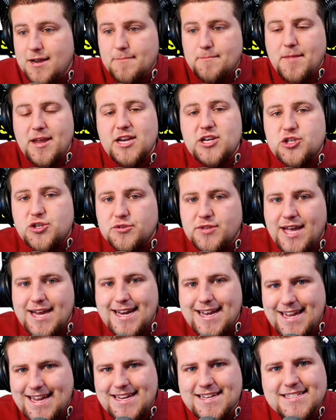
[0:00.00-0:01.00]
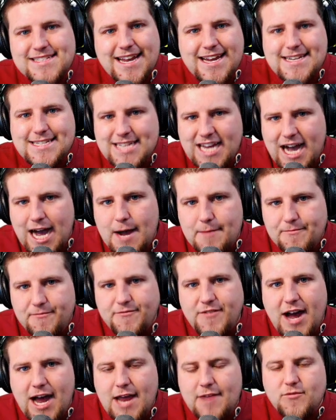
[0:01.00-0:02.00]
make sure that is a top
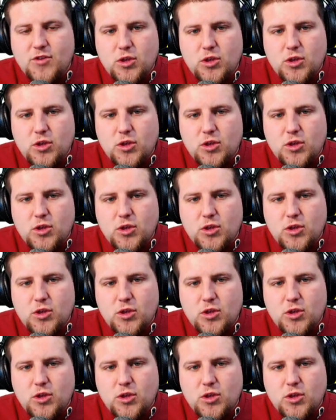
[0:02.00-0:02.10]
five